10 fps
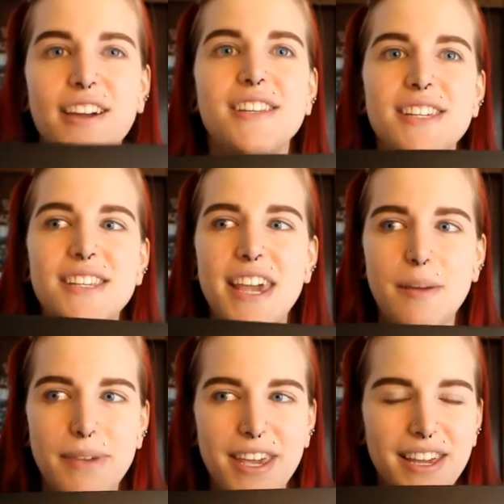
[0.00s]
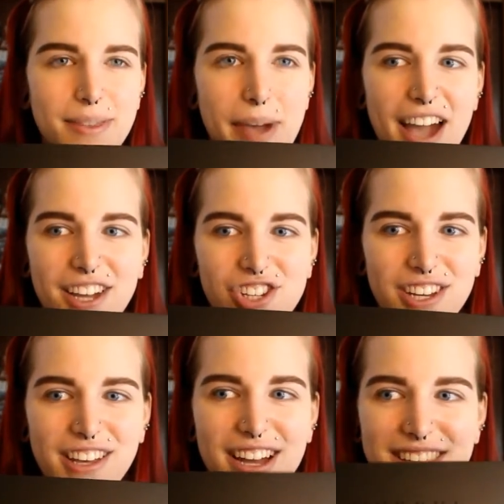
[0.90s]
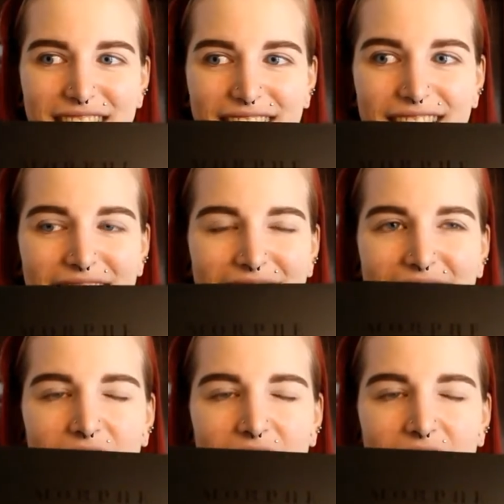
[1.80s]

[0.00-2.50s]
I did take a peek at the packaging last night.